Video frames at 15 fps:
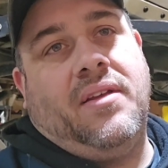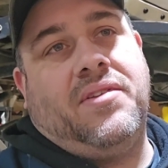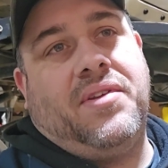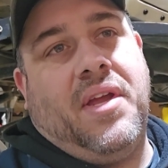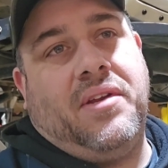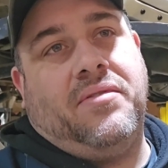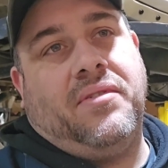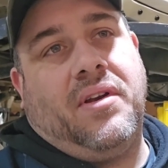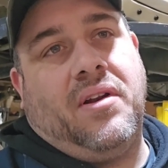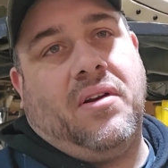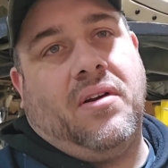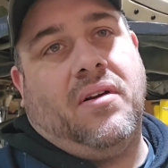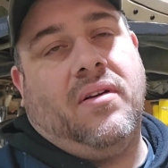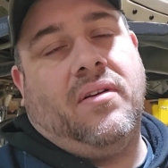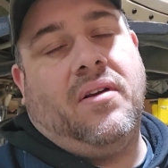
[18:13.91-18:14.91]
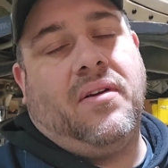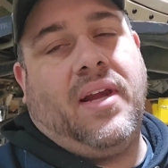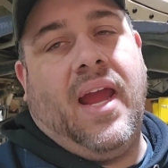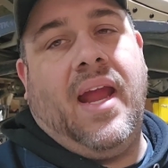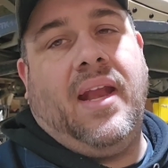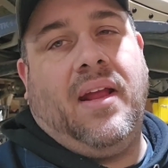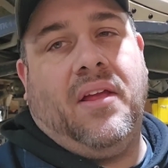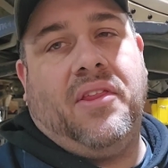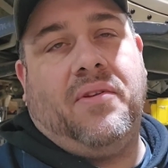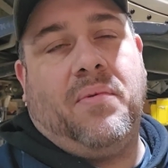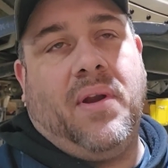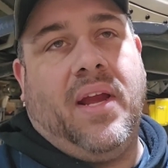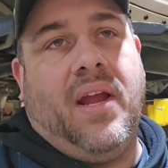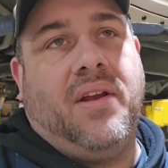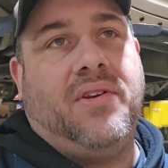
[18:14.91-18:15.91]
Essentially, you're gaining a
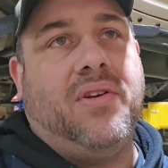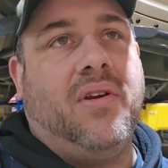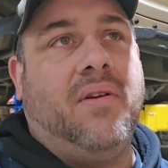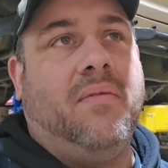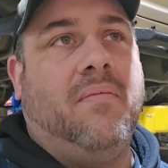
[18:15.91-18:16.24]
3-inch